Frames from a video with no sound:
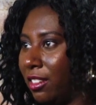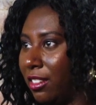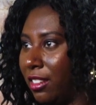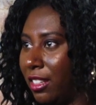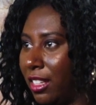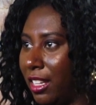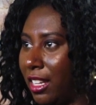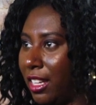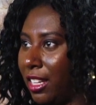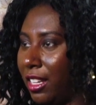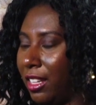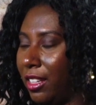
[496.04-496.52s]

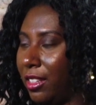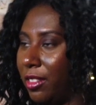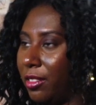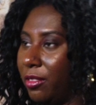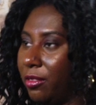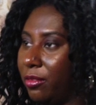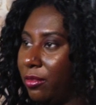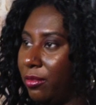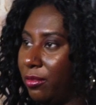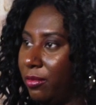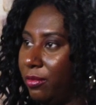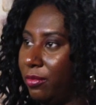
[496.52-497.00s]
Literally by
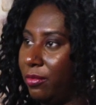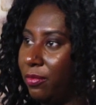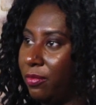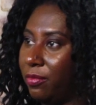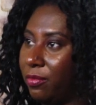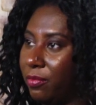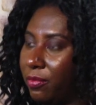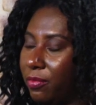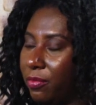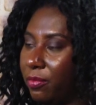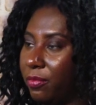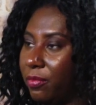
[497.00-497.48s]
accident.
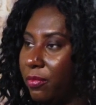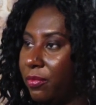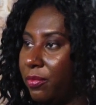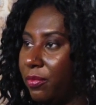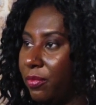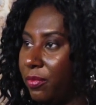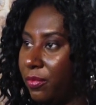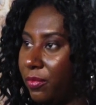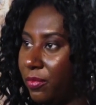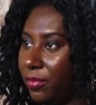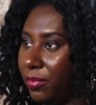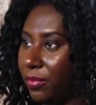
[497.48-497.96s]
So
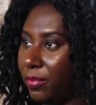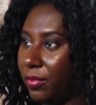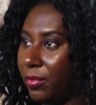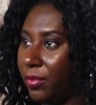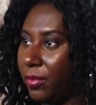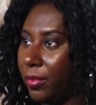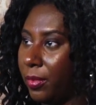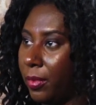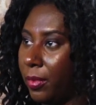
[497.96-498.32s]
when